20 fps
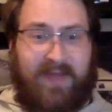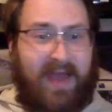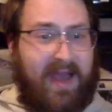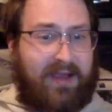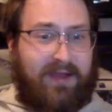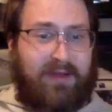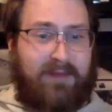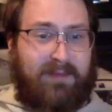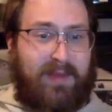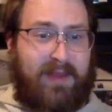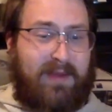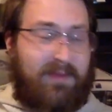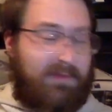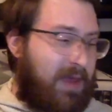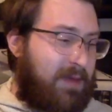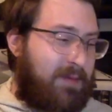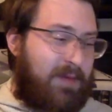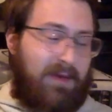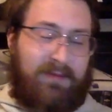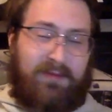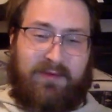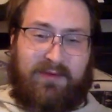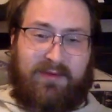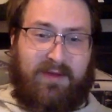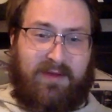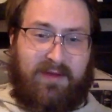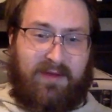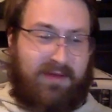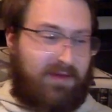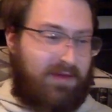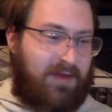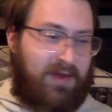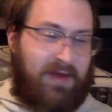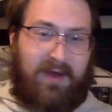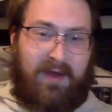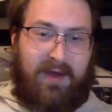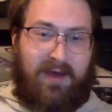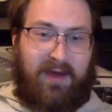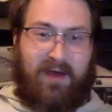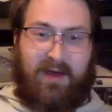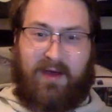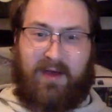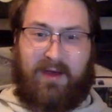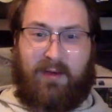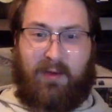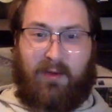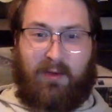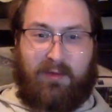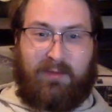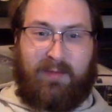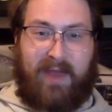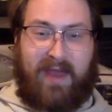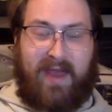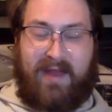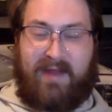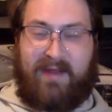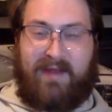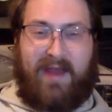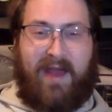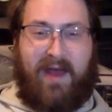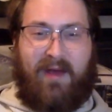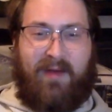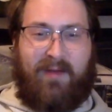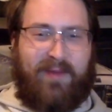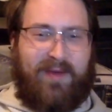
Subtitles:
That could be. Maybe I'm just an old man now.